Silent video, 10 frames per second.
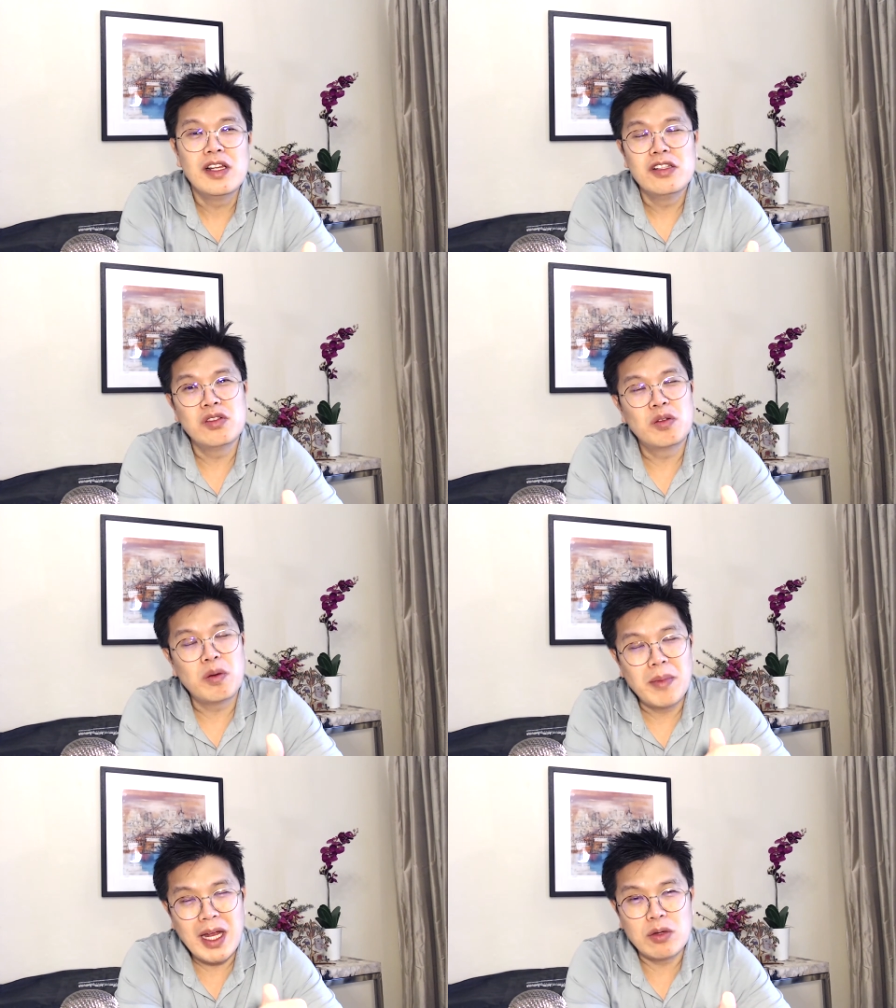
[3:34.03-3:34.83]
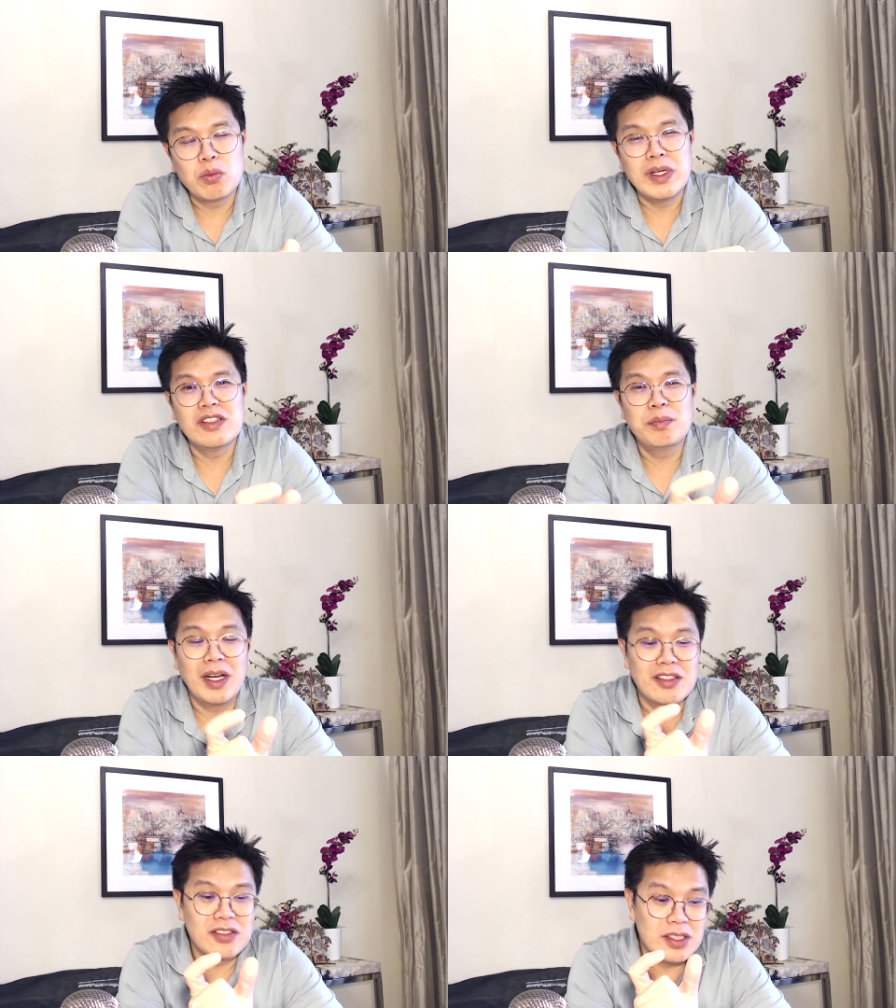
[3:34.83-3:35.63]
So, from 8 weeks
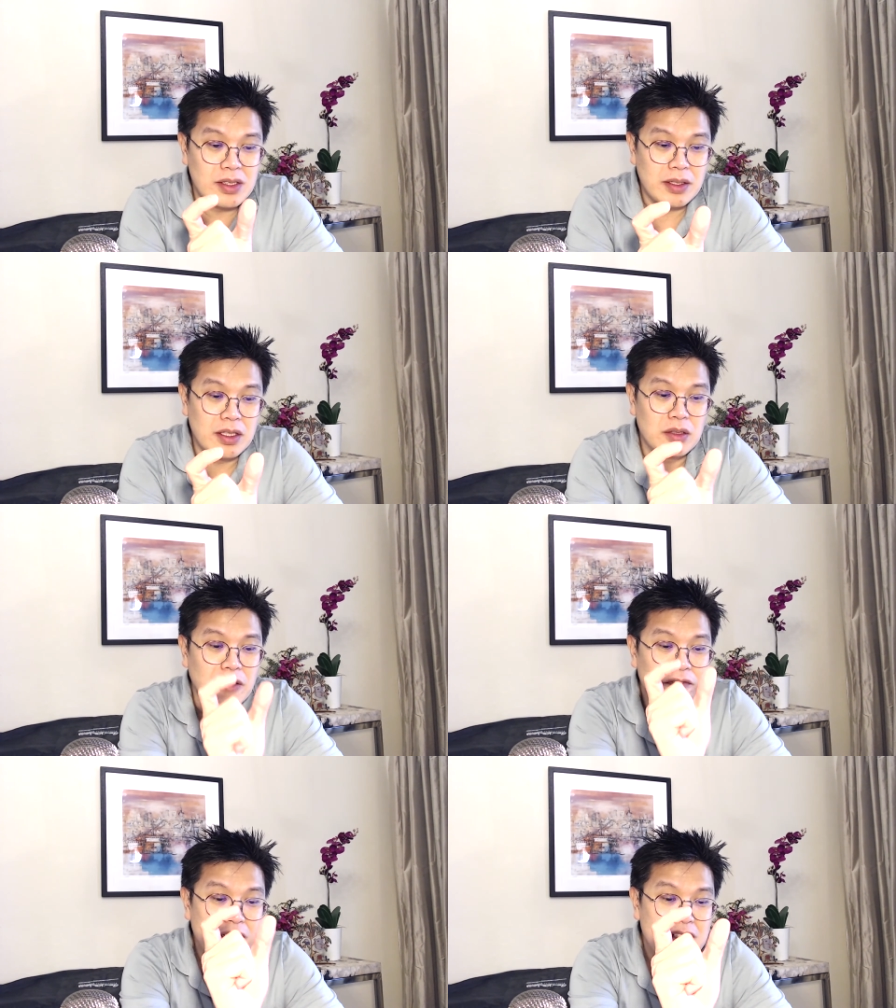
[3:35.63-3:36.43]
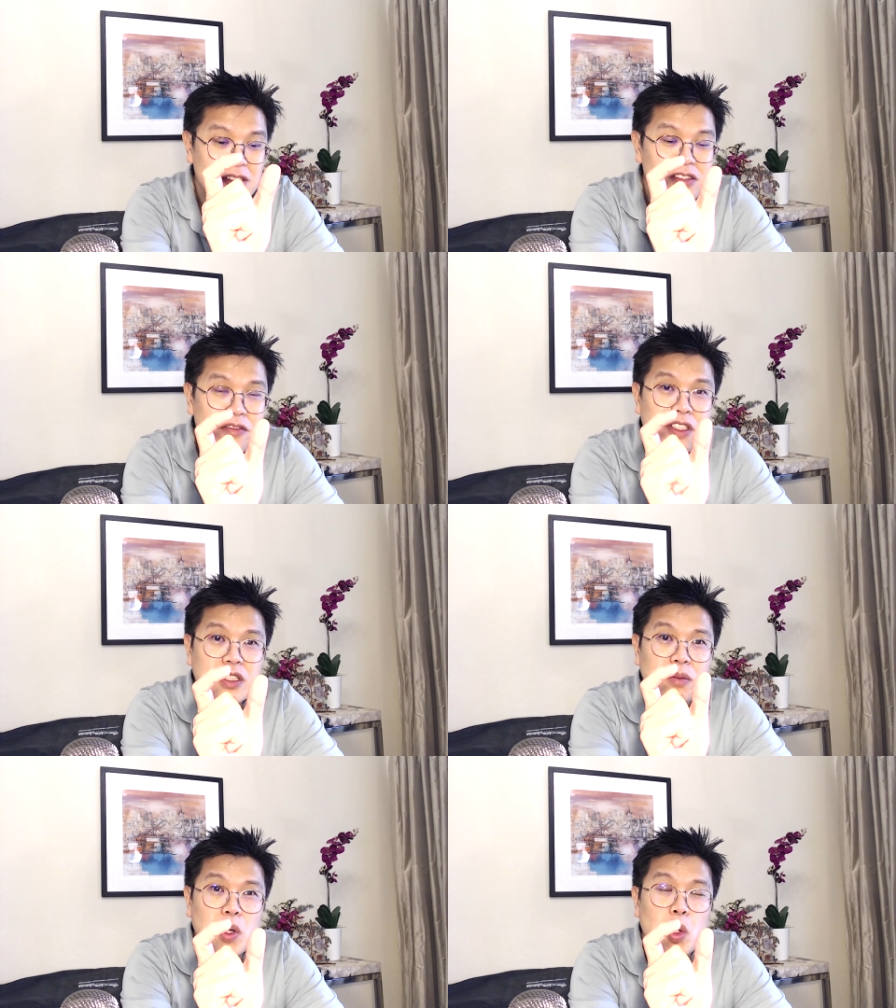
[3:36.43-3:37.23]
pregnancy, the, you know, the fetus,
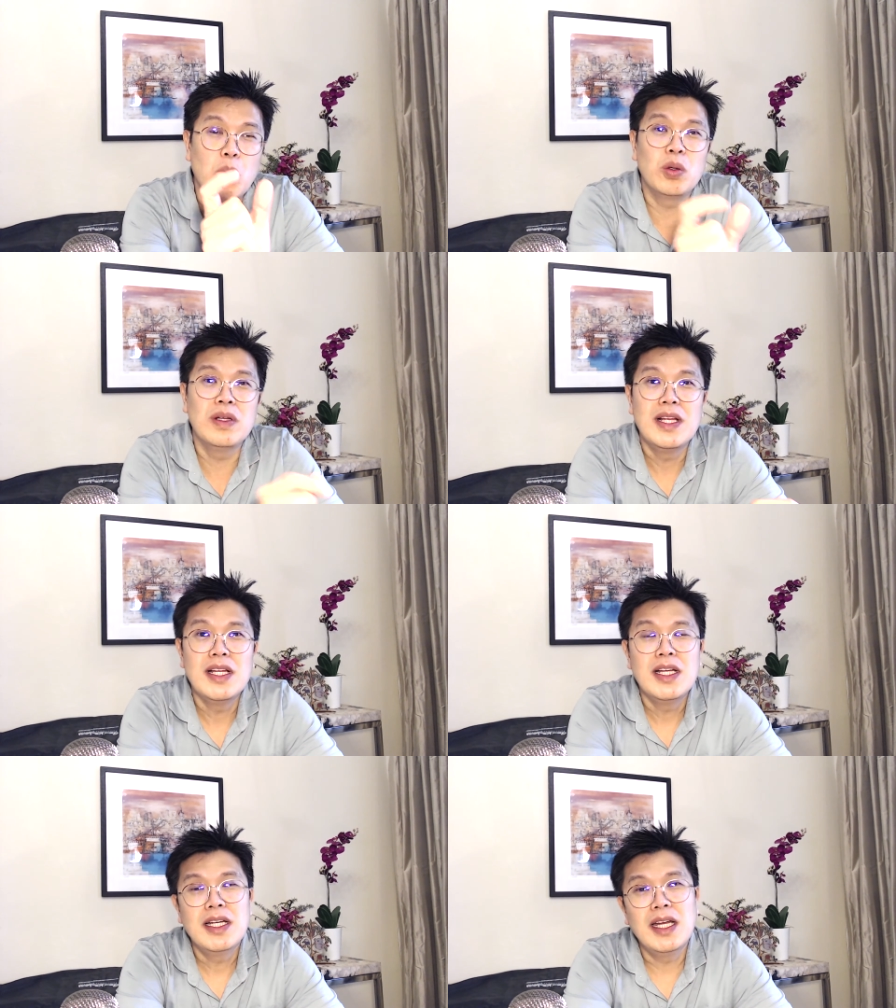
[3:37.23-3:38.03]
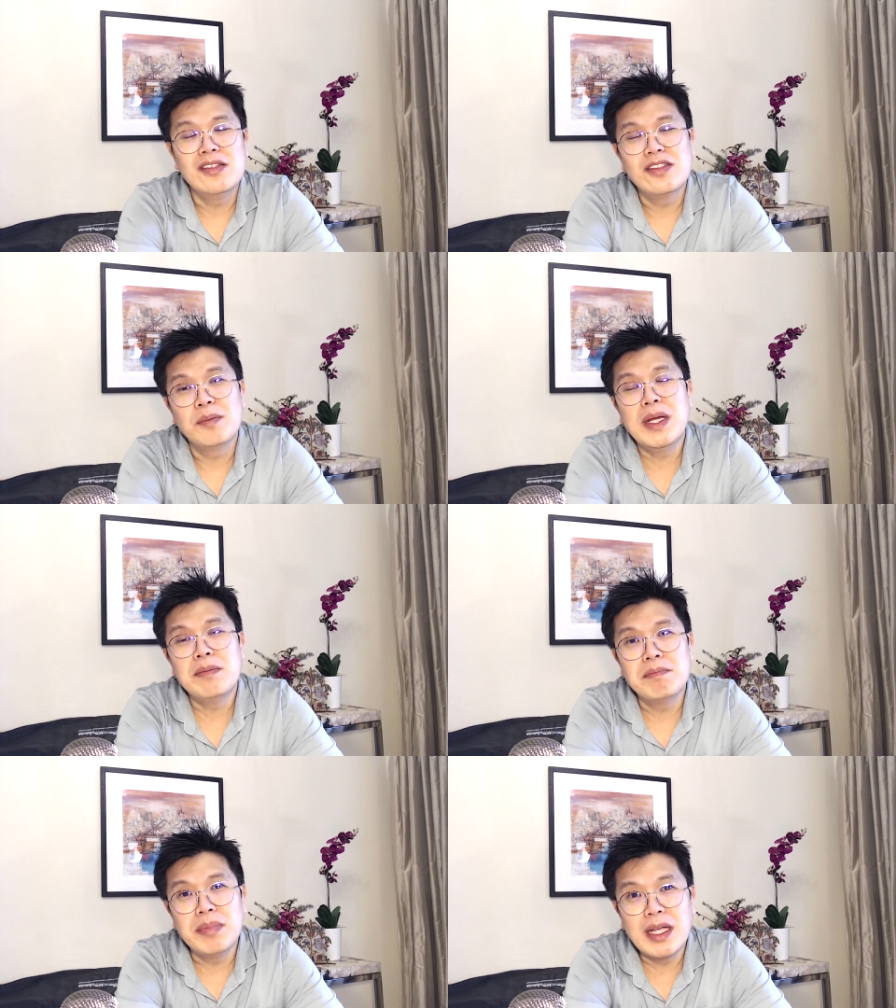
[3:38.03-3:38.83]
fetal pole is a
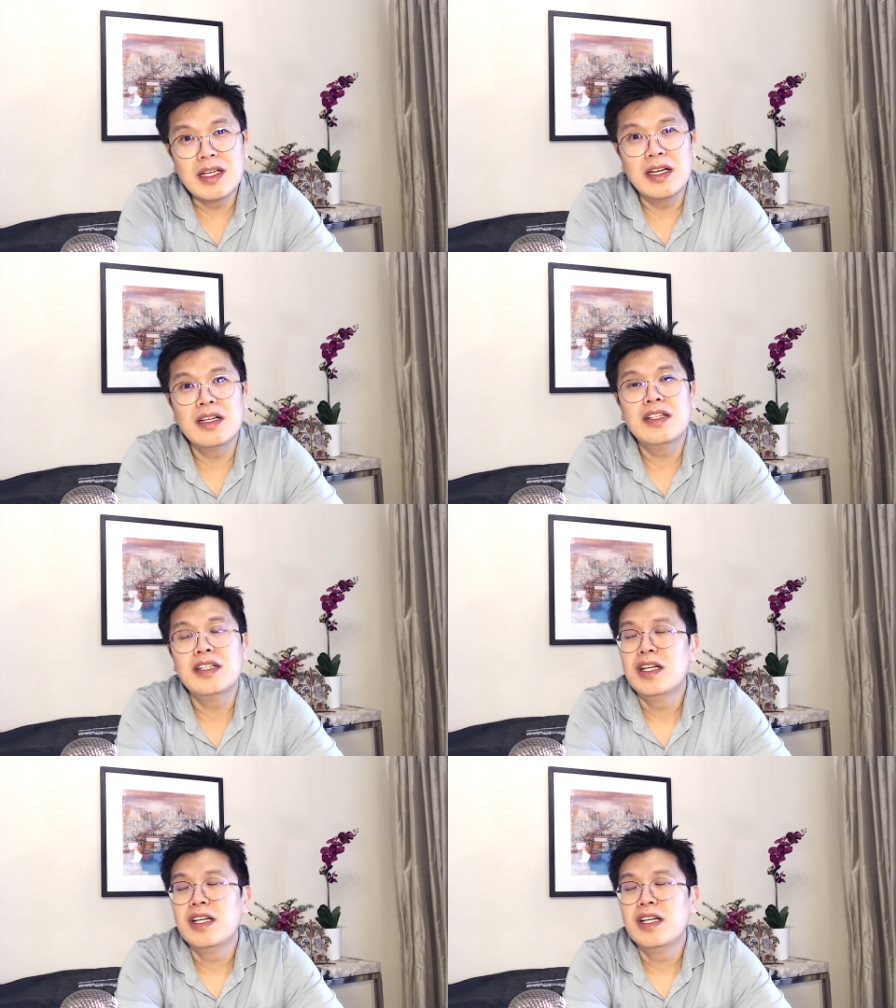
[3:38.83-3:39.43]
bit bigger